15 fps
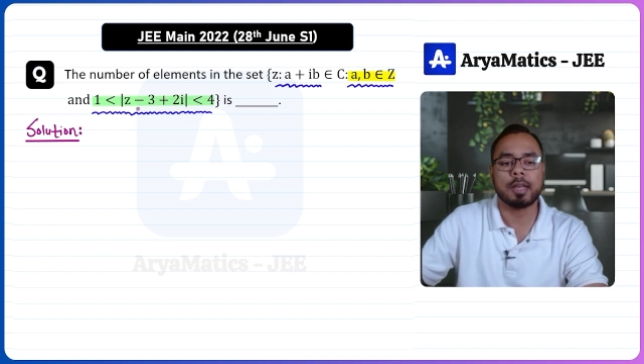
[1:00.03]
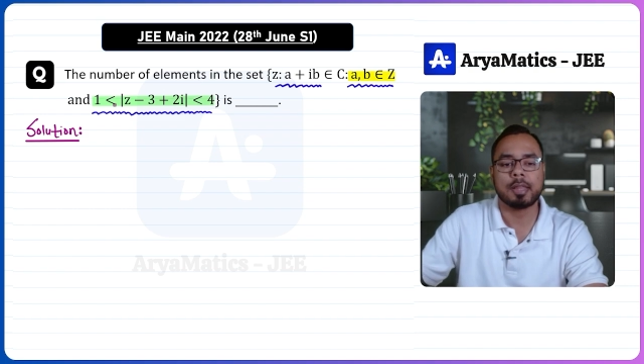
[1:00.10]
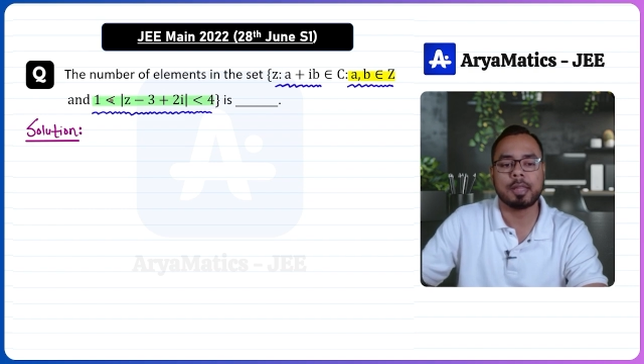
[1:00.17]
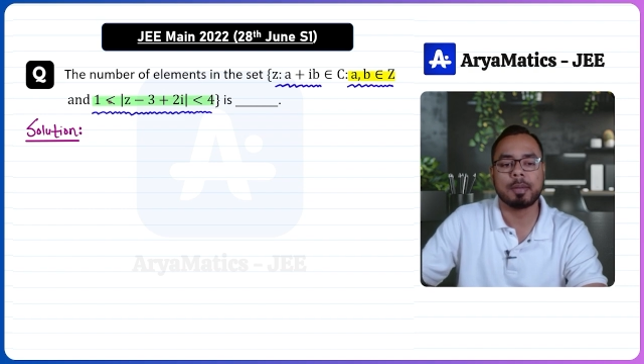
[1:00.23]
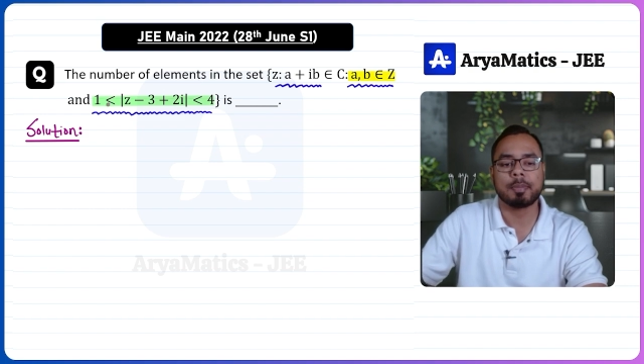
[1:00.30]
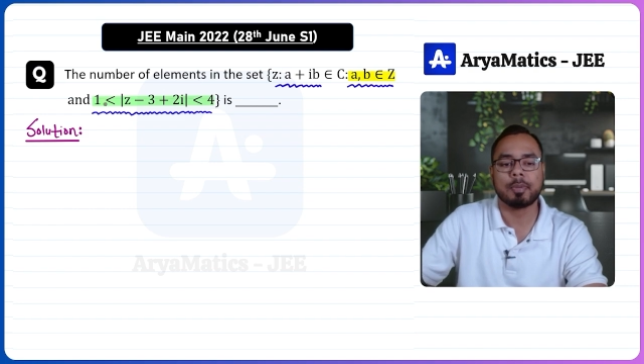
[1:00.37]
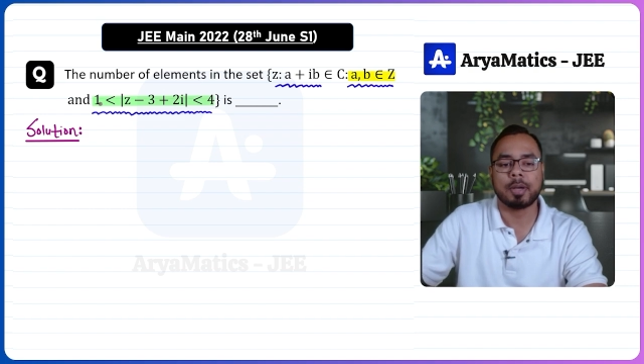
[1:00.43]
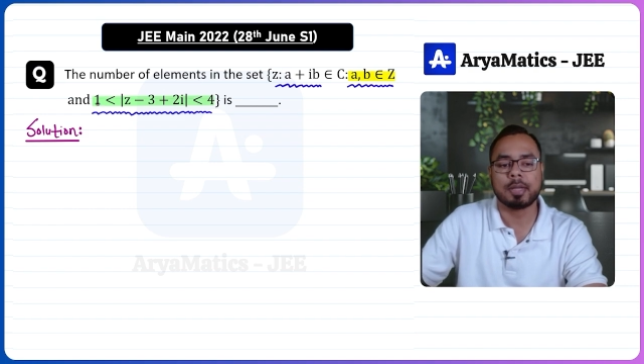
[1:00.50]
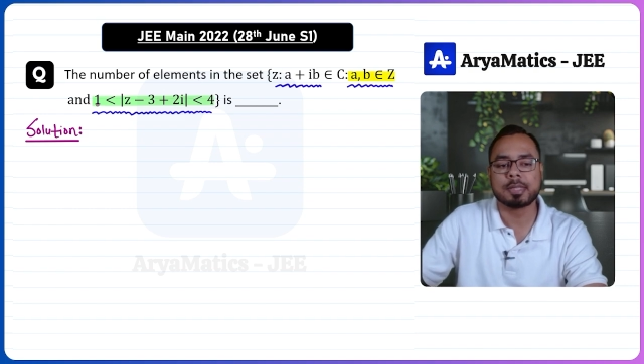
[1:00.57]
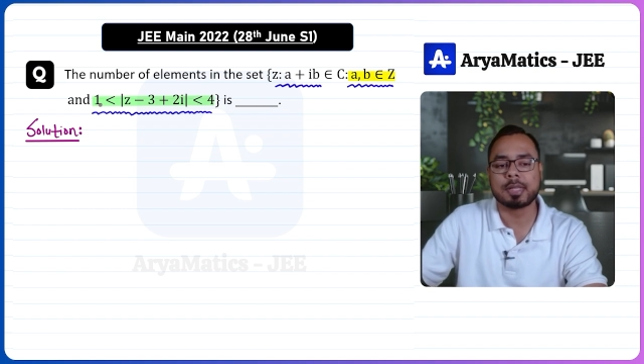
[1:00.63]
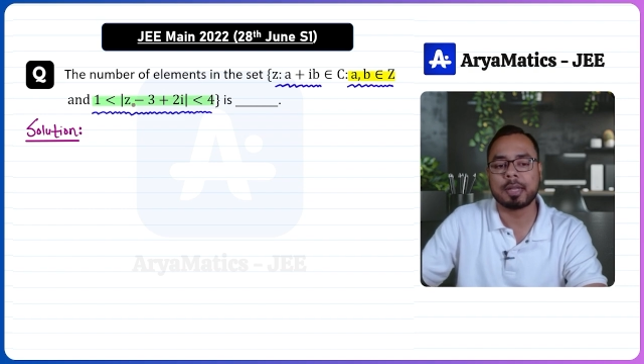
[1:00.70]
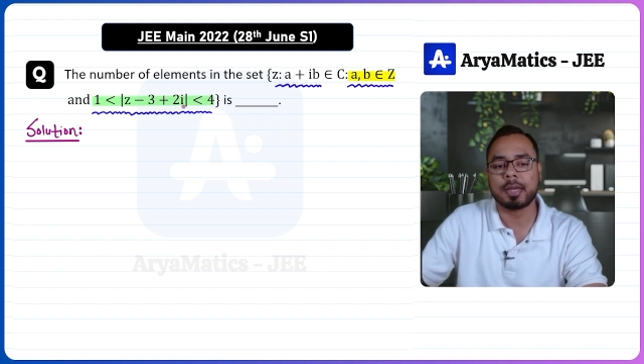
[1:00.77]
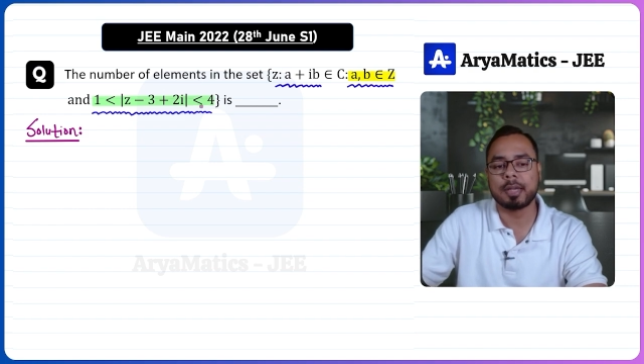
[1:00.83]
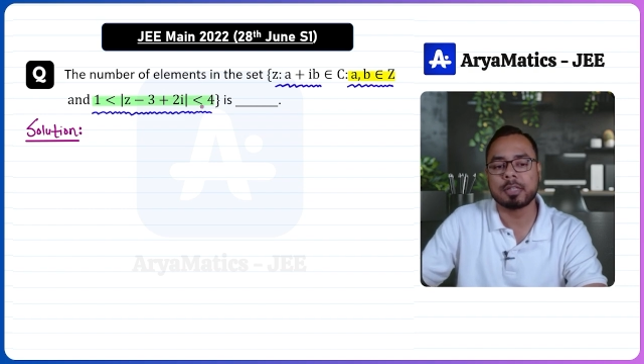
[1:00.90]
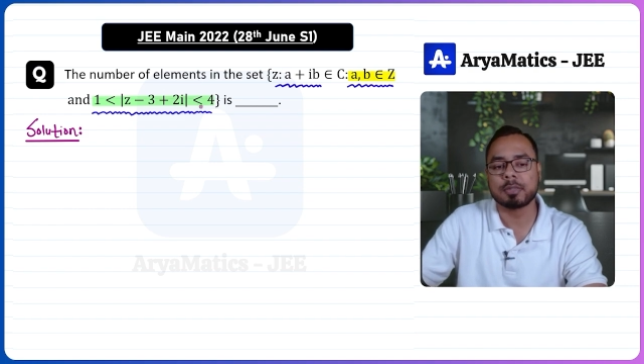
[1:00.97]
and the
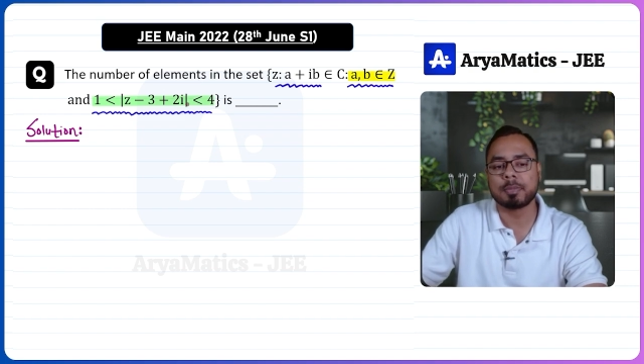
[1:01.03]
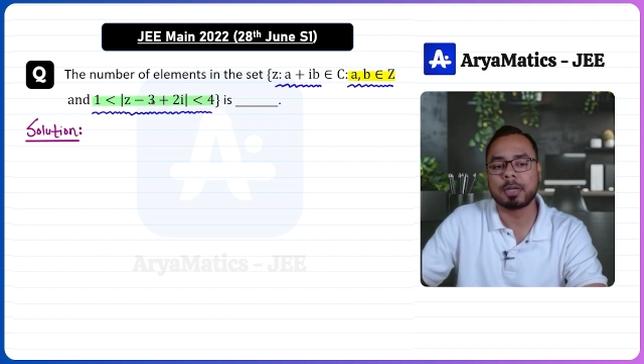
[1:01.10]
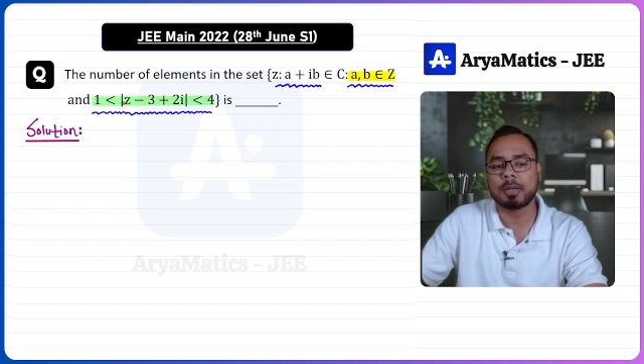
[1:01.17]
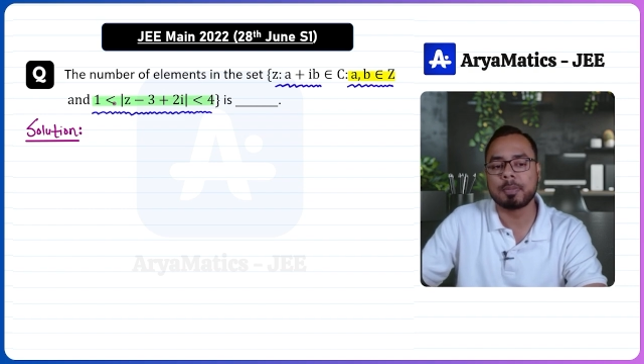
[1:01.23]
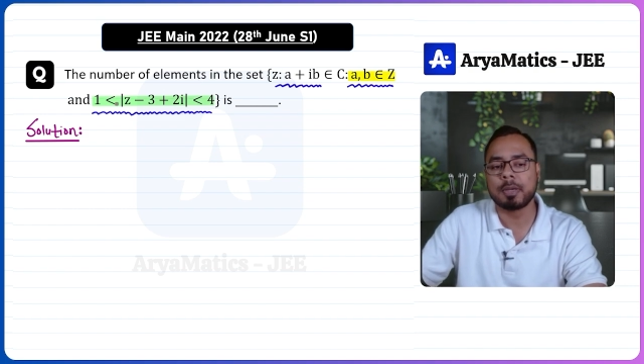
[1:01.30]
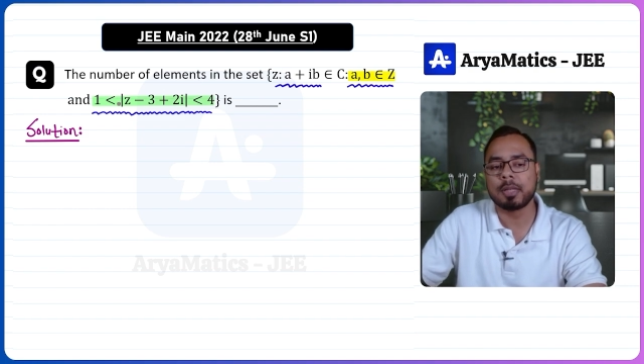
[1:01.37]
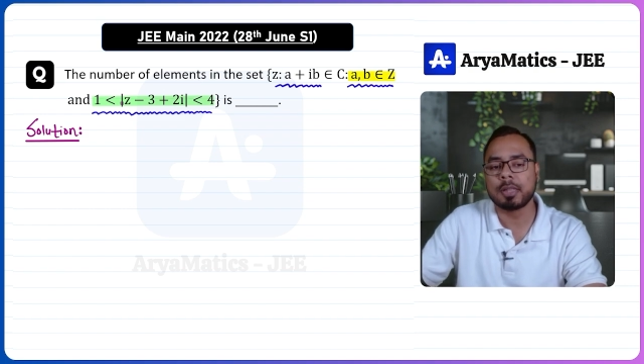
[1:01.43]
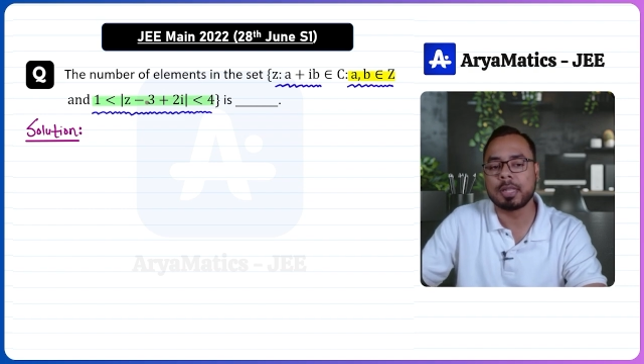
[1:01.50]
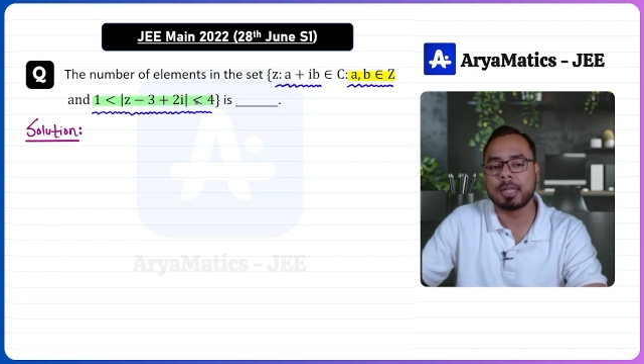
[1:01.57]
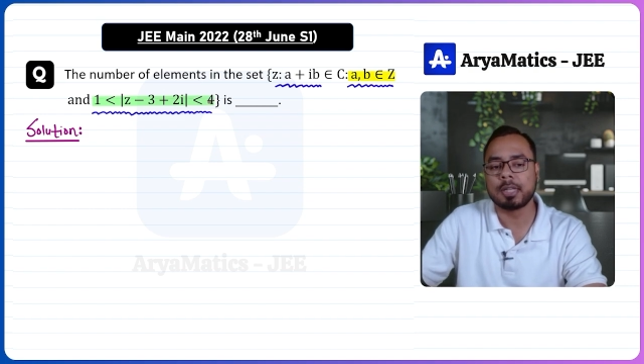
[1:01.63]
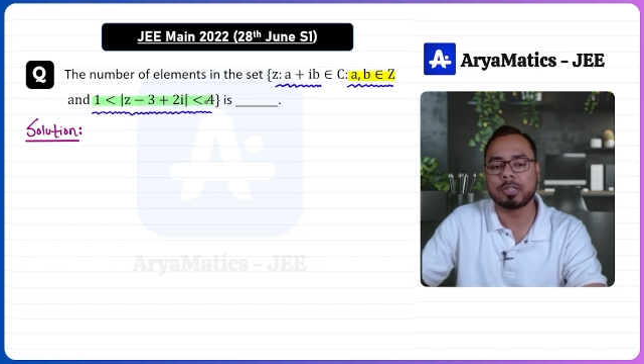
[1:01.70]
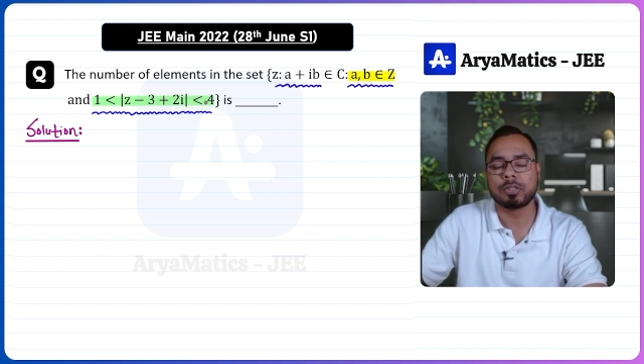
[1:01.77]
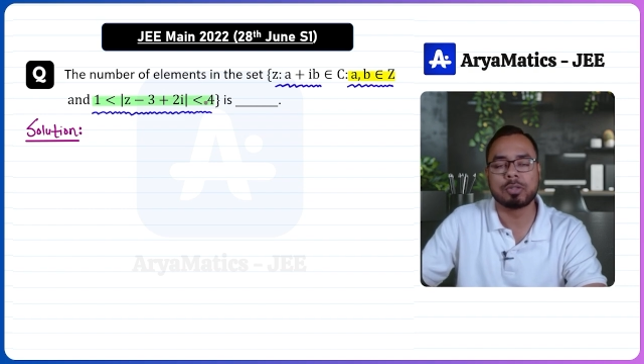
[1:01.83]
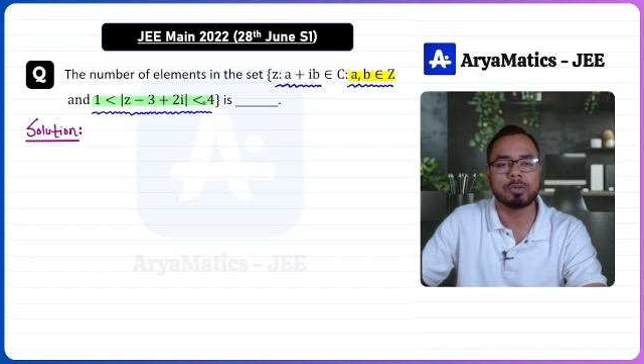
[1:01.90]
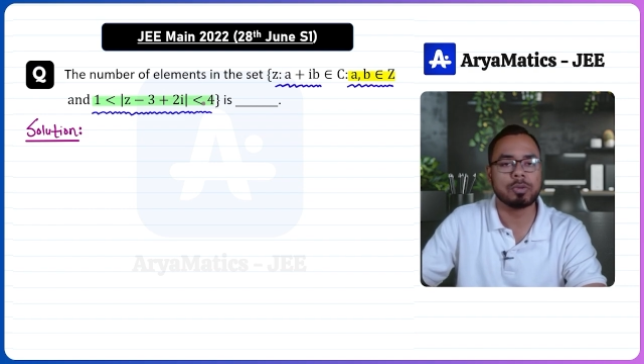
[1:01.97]
points lies between these